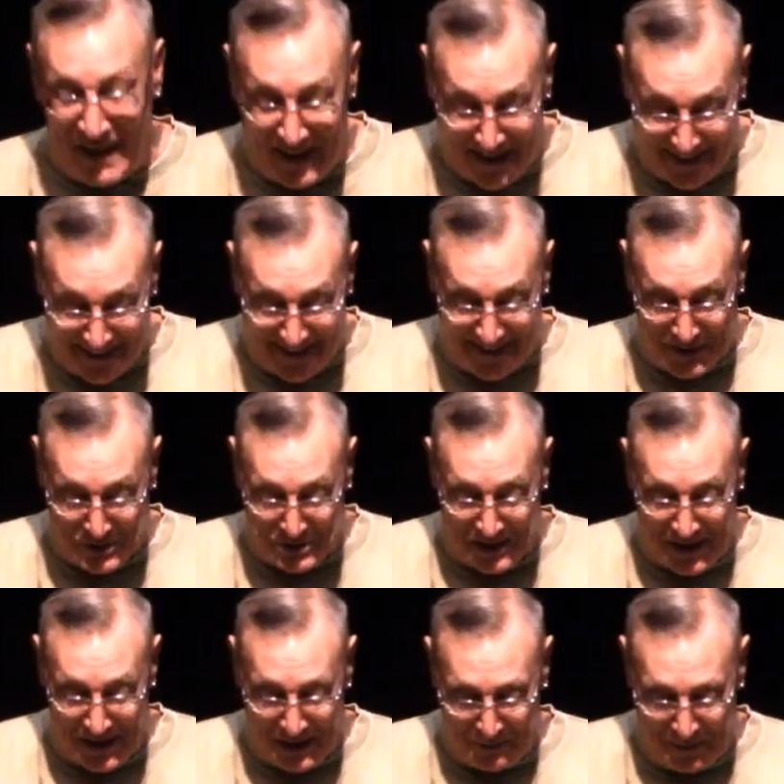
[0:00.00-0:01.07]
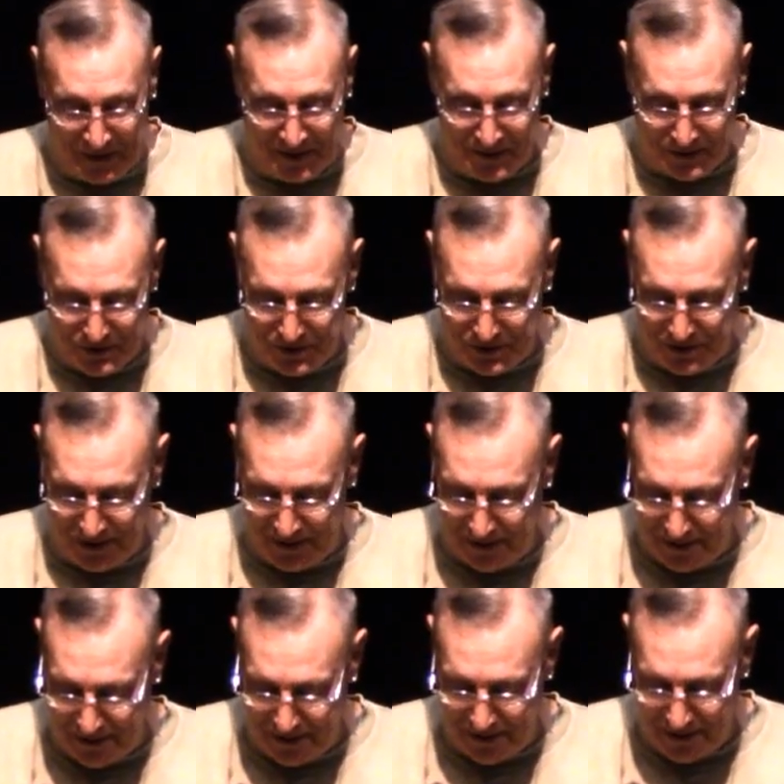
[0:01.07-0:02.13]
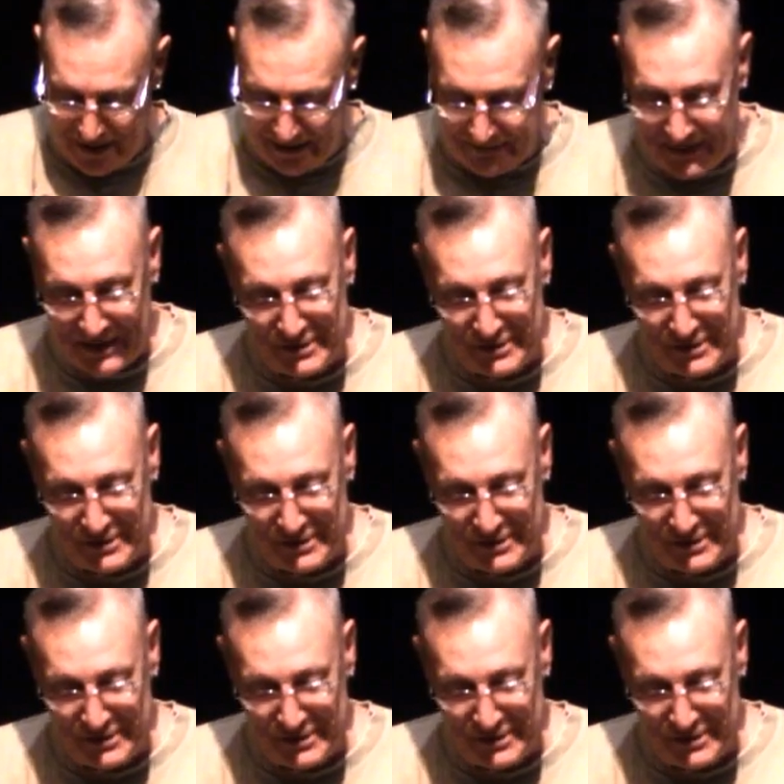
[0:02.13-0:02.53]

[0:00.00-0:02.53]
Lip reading: I gotta say, because I've